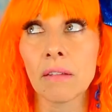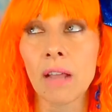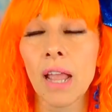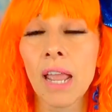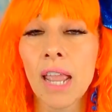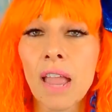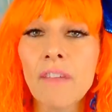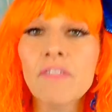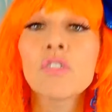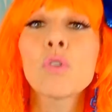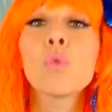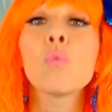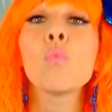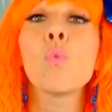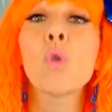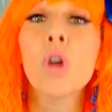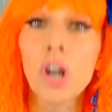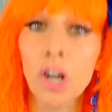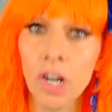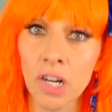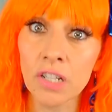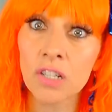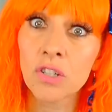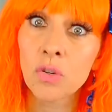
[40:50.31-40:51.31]
I have to
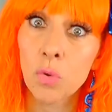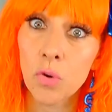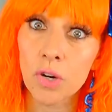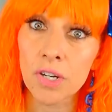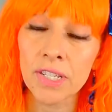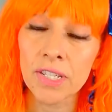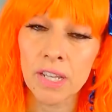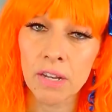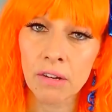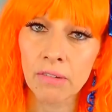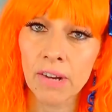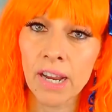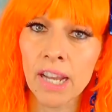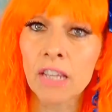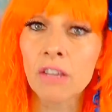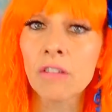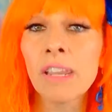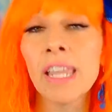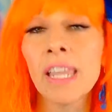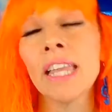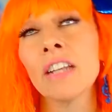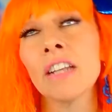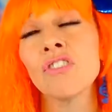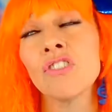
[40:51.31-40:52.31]
work towards it, right? You
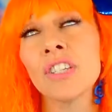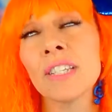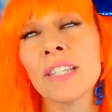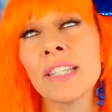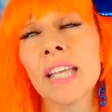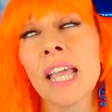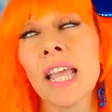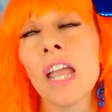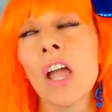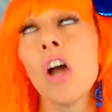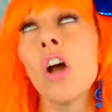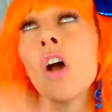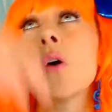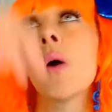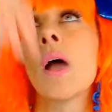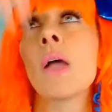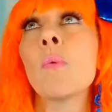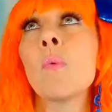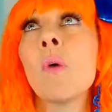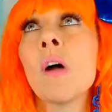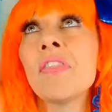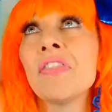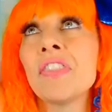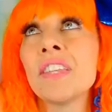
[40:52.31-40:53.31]
can't just say, oh, I
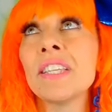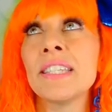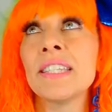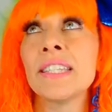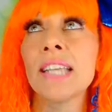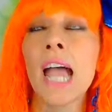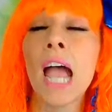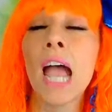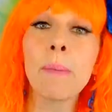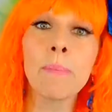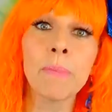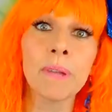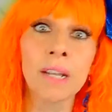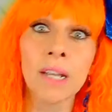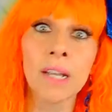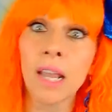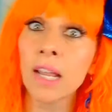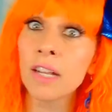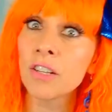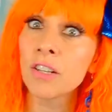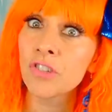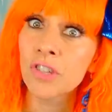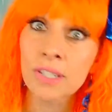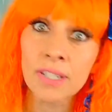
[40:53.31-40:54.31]
want this to happen
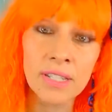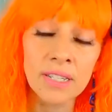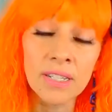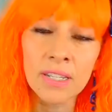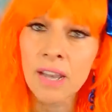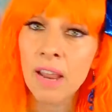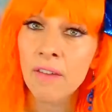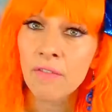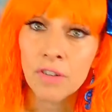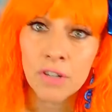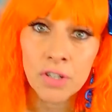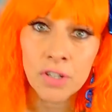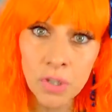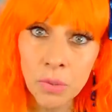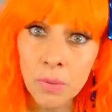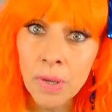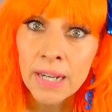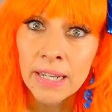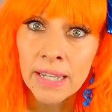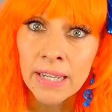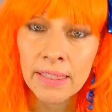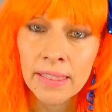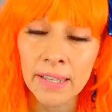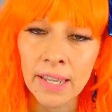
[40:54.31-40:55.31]
and just never do
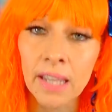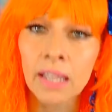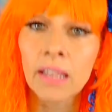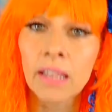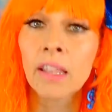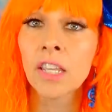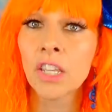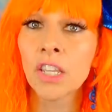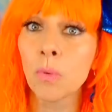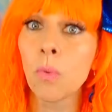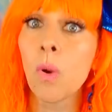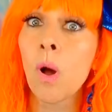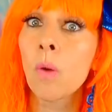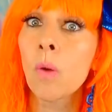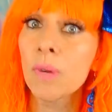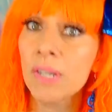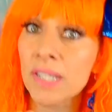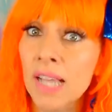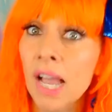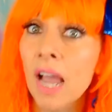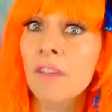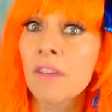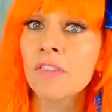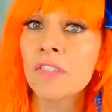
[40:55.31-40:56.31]
anything. Like, you always
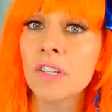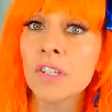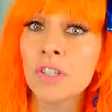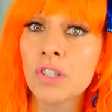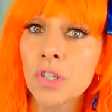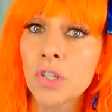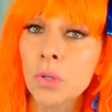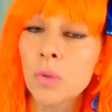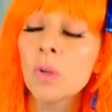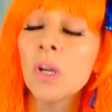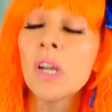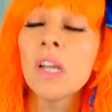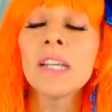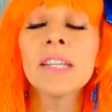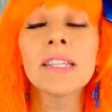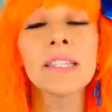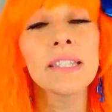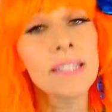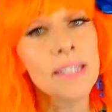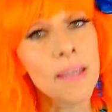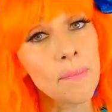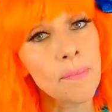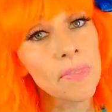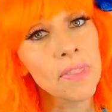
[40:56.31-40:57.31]
have to do
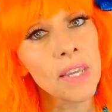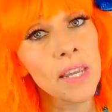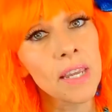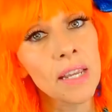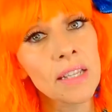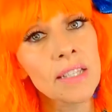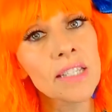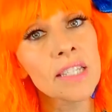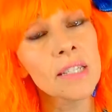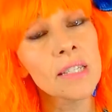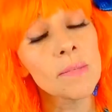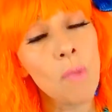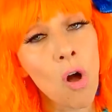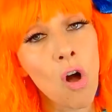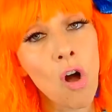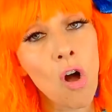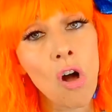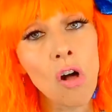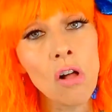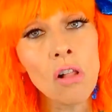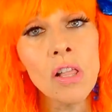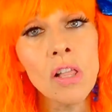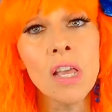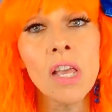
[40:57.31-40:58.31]
something
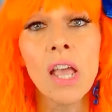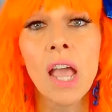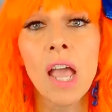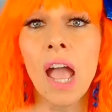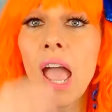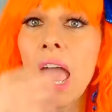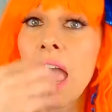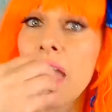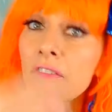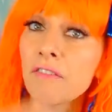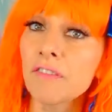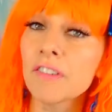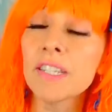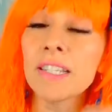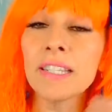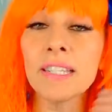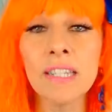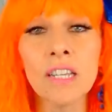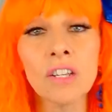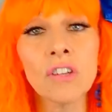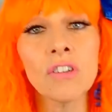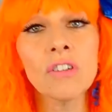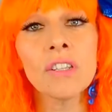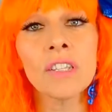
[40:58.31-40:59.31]
small every
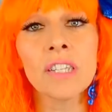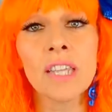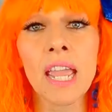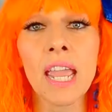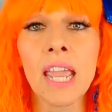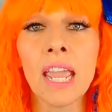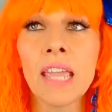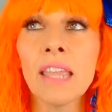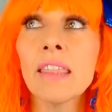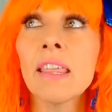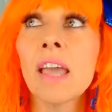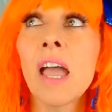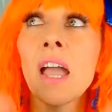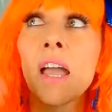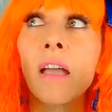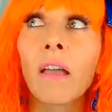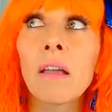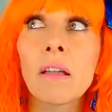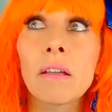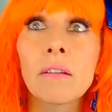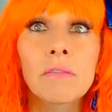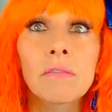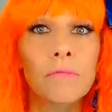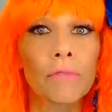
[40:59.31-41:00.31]
single day that
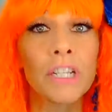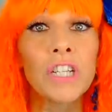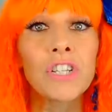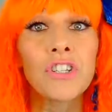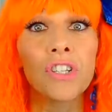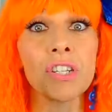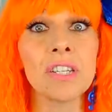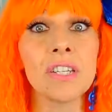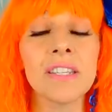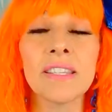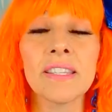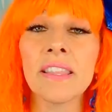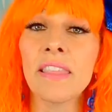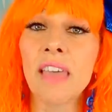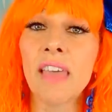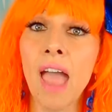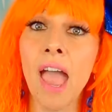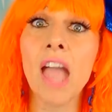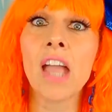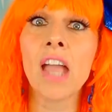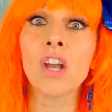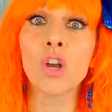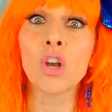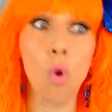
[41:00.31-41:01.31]
reaches
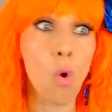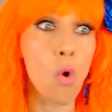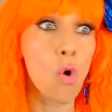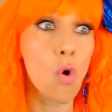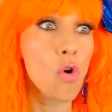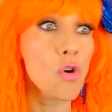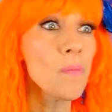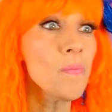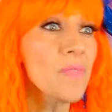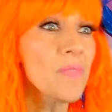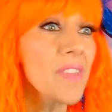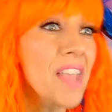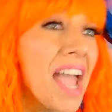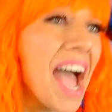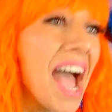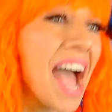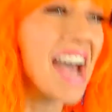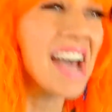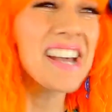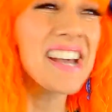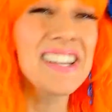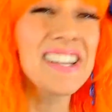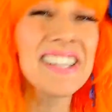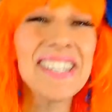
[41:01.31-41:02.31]
that goal.
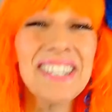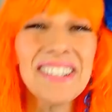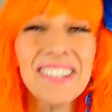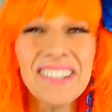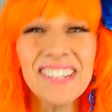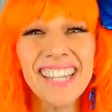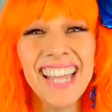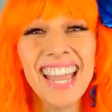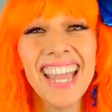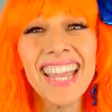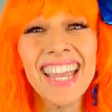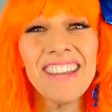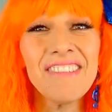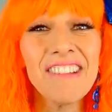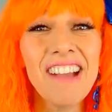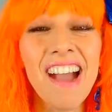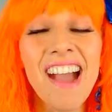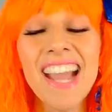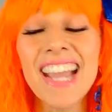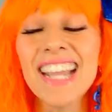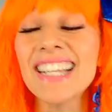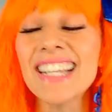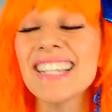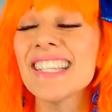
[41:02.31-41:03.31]
So yeah, you
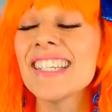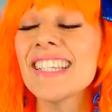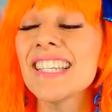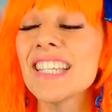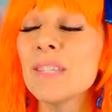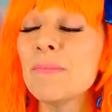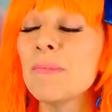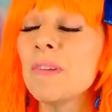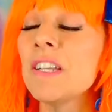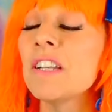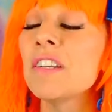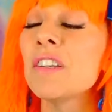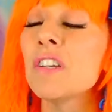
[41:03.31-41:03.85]
guys, this has been